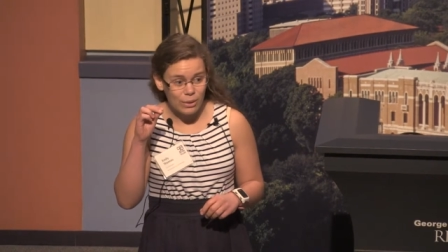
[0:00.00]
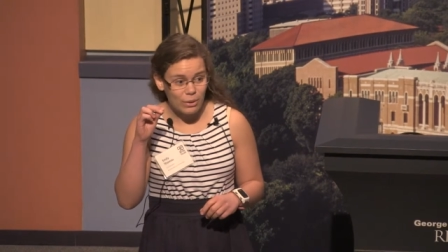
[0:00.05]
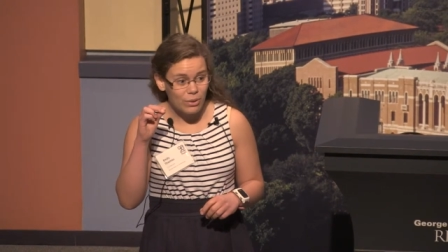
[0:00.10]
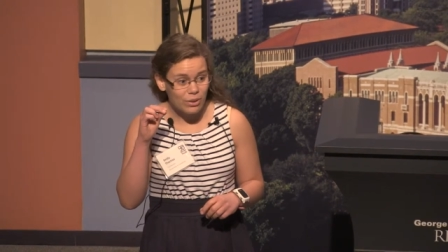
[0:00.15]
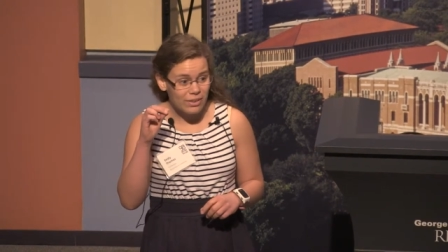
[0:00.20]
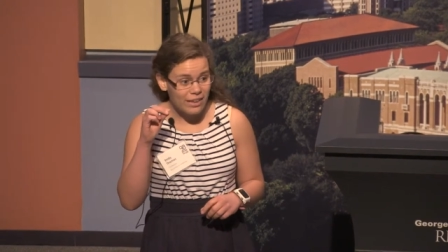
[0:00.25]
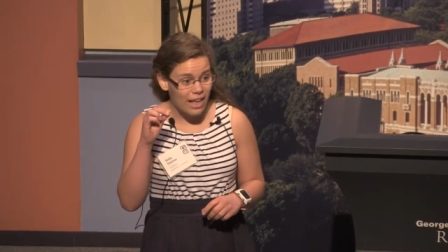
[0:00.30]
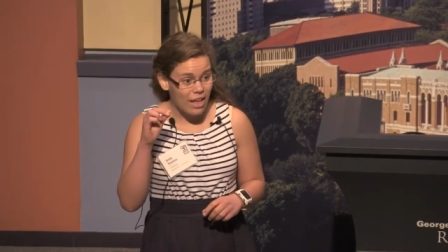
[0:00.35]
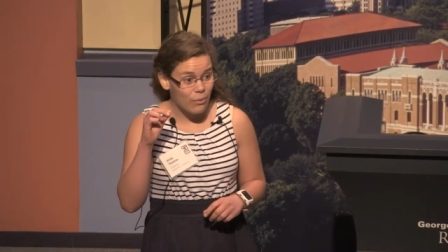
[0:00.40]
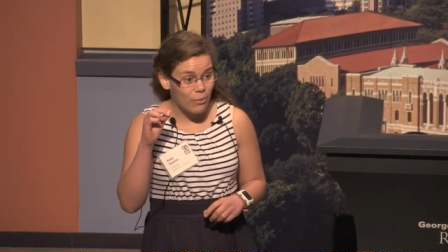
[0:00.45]
we
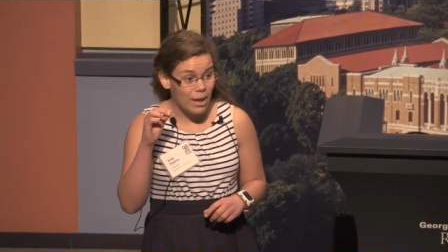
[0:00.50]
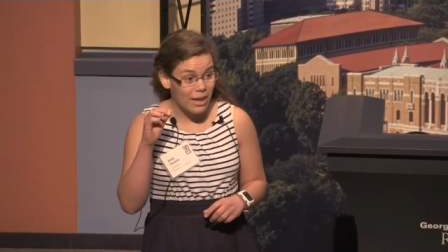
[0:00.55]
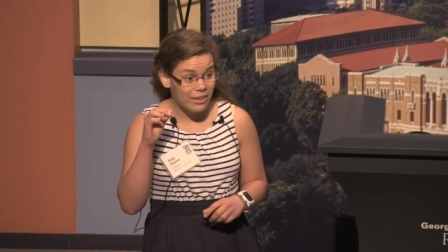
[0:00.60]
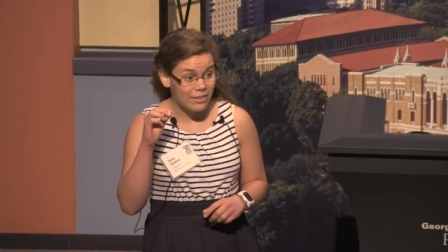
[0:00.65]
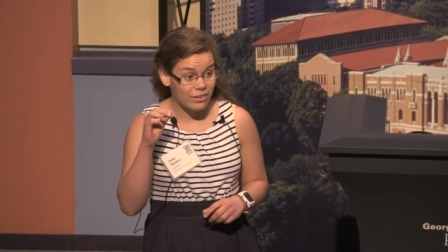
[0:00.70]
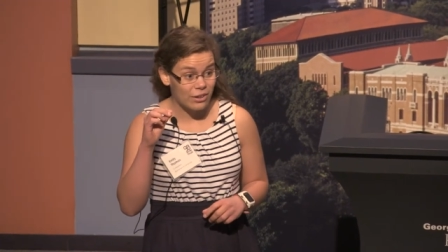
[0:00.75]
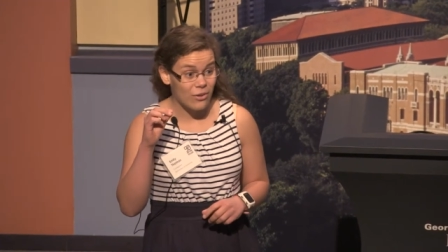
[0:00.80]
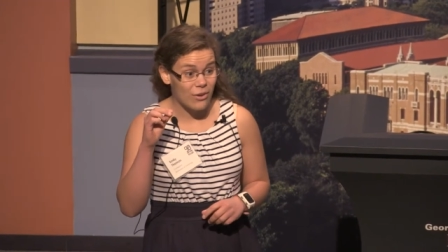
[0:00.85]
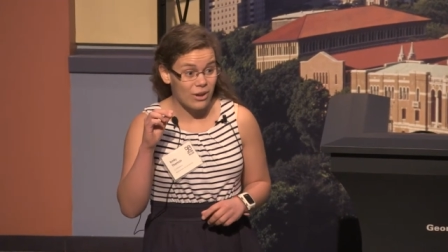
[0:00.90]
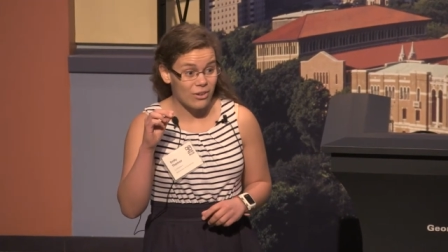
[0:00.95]
could tell what
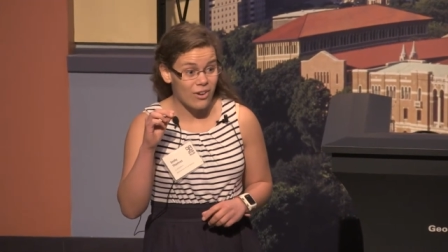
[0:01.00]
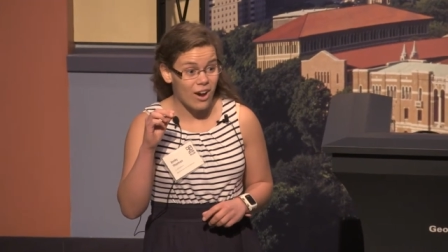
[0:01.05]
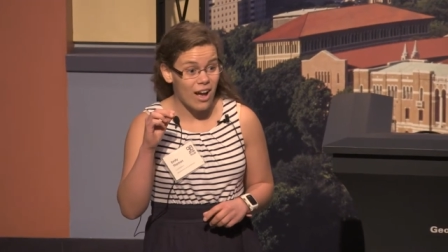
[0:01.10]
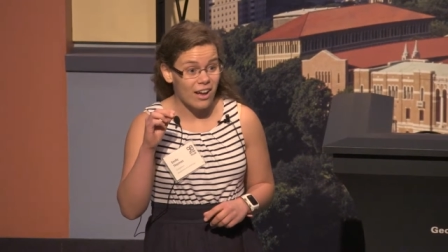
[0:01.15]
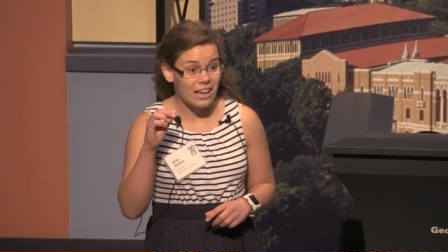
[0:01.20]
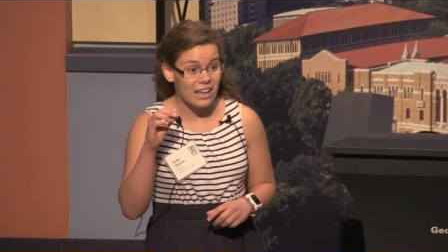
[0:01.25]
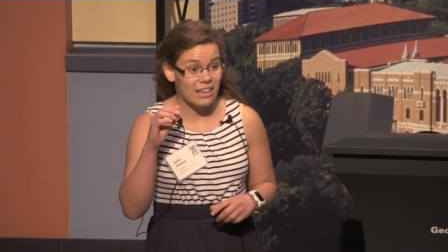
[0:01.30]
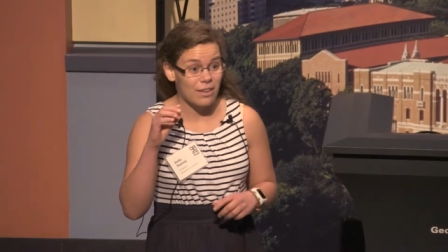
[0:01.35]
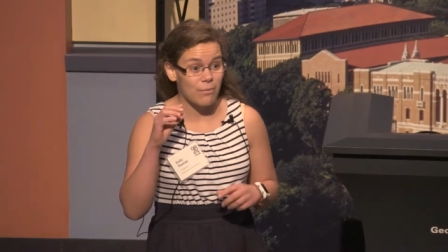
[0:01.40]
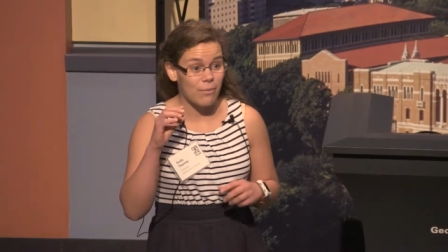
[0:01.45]
is going
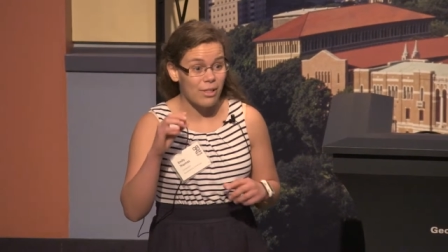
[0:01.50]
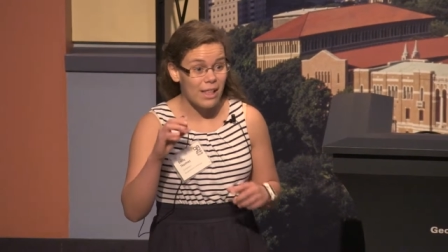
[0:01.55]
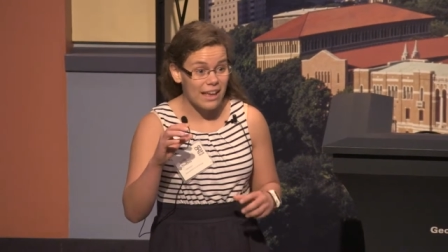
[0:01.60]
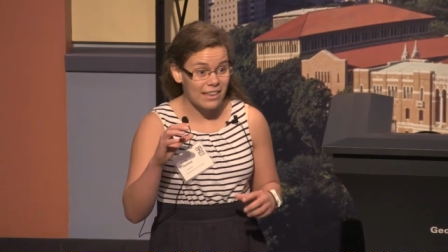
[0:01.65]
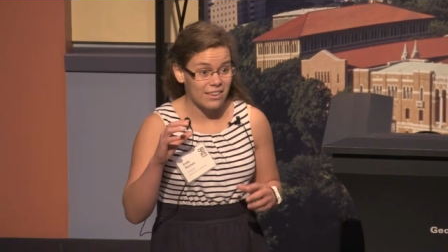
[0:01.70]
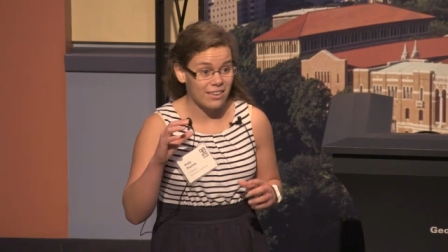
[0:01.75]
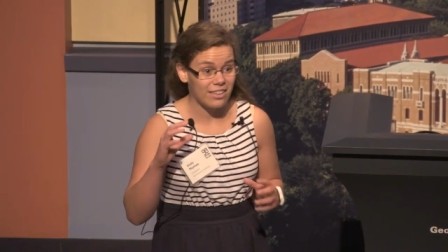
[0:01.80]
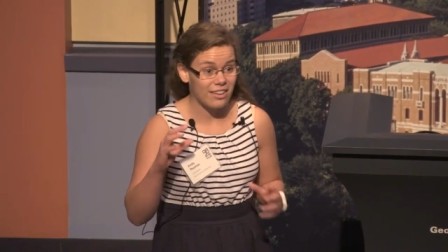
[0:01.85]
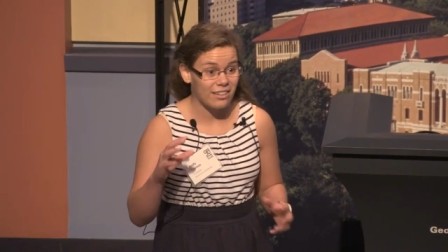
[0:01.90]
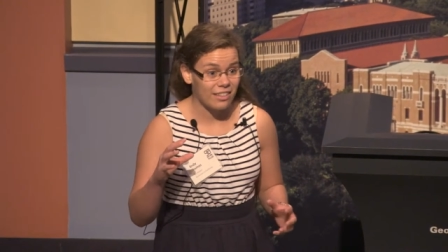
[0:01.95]
wrong at the
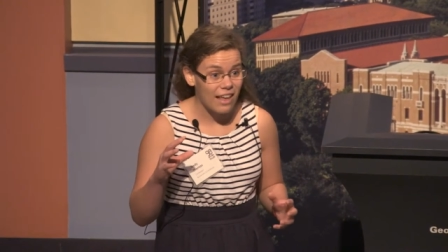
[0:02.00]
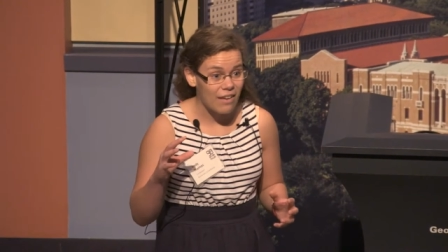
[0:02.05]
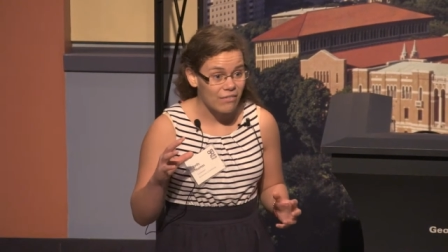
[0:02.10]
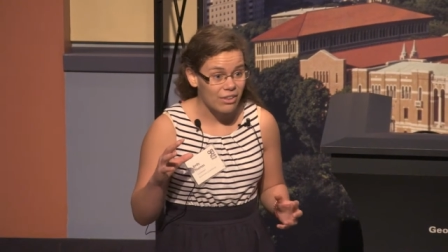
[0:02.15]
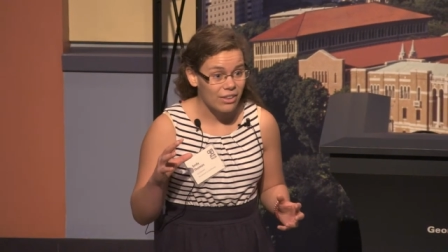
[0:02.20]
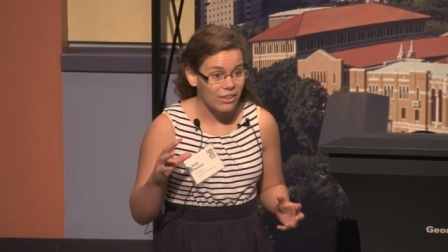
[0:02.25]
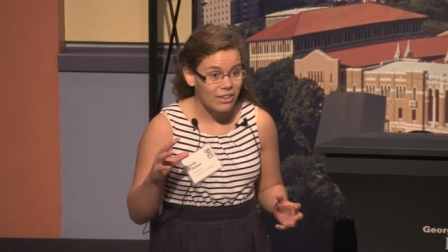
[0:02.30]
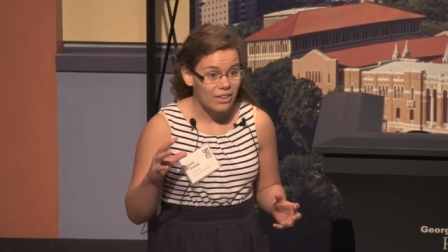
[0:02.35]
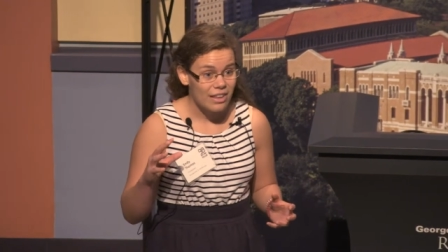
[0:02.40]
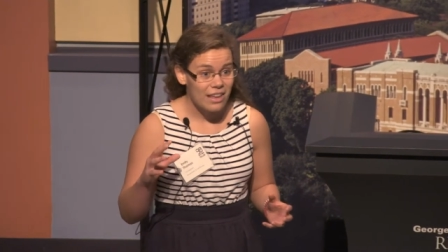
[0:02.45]
molecular
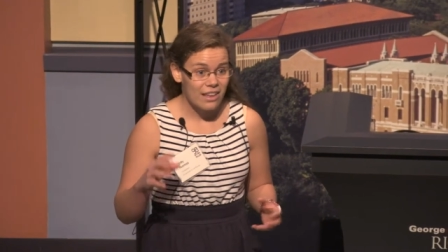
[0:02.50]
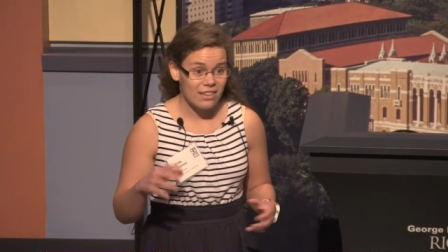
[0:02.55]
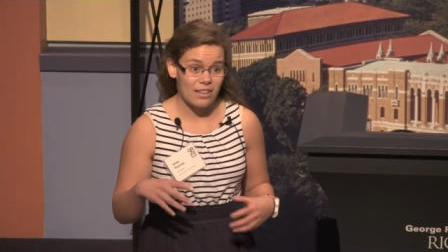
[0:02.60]
level,